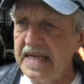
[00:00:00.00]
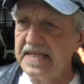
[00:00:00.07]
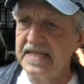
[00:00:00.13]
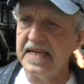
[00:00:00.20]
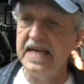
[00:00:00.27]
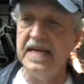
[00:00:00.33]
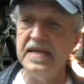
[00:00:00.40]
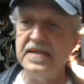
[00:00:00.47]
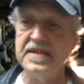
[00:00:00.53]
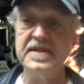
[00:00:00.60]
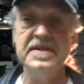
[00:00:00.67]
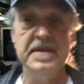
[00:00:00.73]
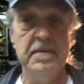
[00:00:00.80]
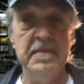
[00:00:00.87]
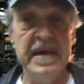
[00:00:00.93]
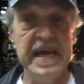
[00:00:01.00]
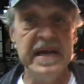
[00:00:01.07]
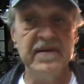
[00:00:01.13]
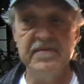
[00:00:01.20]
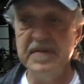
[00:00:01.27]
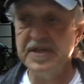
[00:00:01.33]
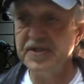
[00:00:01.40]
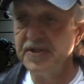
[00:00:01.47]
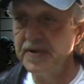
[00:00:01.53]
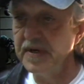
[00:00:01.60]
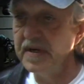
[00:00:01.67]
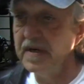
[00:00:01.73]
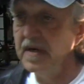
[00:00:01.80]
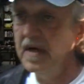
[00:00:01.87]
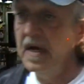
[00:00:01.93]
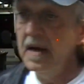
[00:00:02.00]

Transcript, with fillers: says the man of mystery.